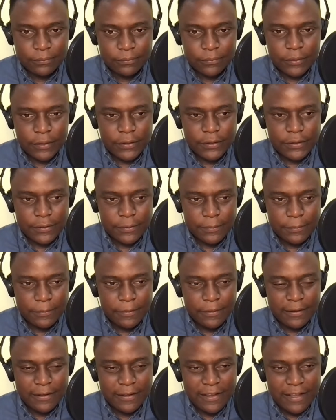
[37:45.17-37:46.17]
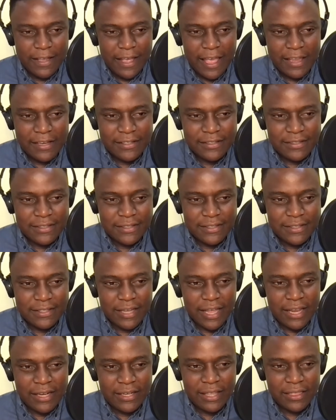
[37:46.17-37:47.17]
Nice. And
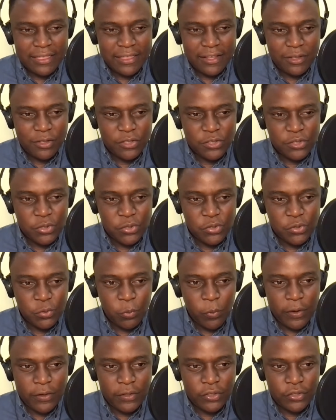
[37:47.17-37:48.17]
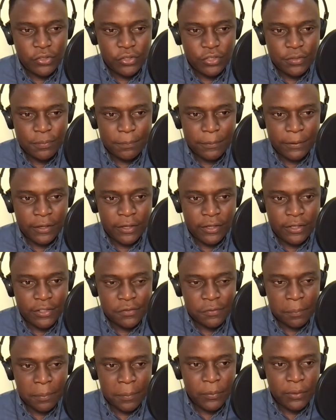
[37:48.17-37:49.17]
I think it's also quite good
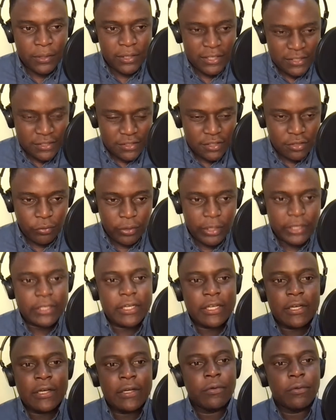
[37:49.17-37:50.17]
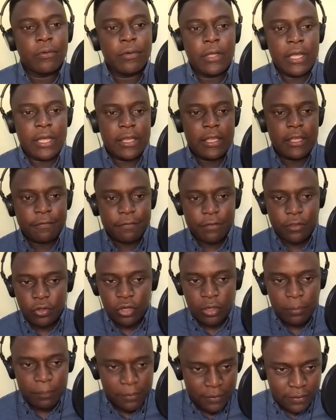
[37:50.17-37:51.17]
because for people listening right now, if they're
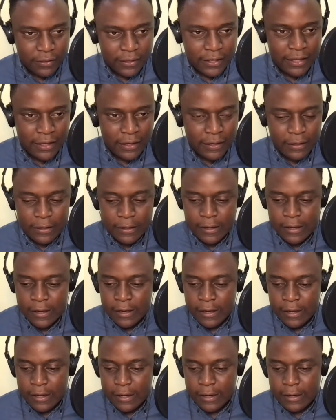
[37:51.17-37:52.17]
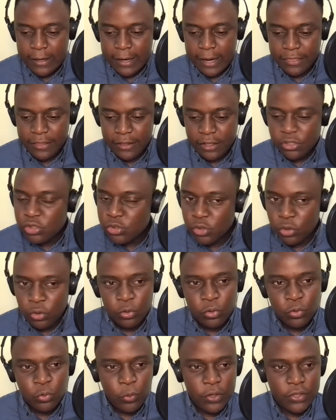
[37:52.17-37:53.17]
gonna be there, I think this is a
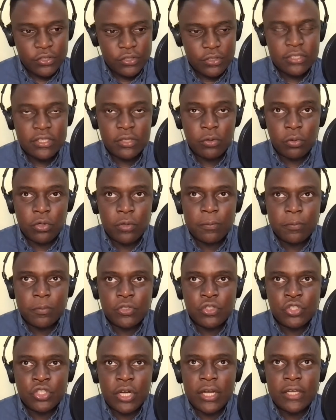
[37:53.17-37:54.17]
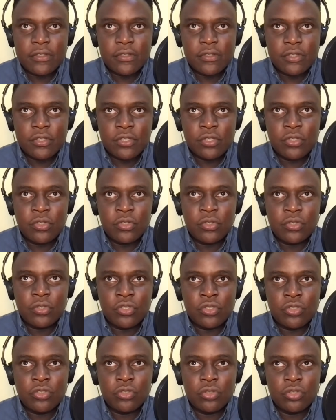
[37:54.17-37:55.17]
good question. It's a good chance
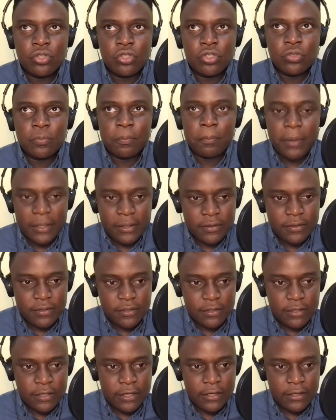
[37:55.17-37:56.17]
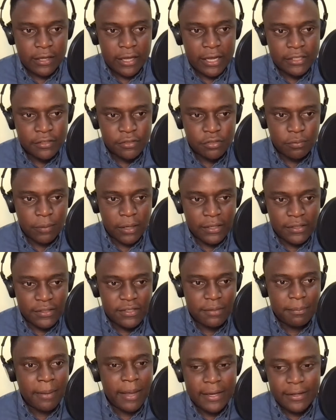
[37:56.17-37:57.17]
to meet guys from
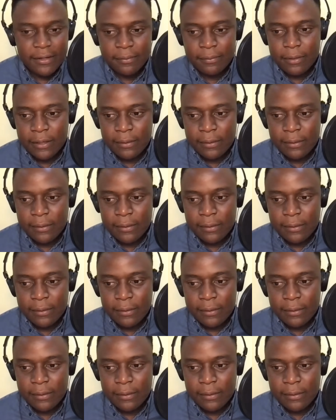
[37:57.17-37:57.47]
AZMed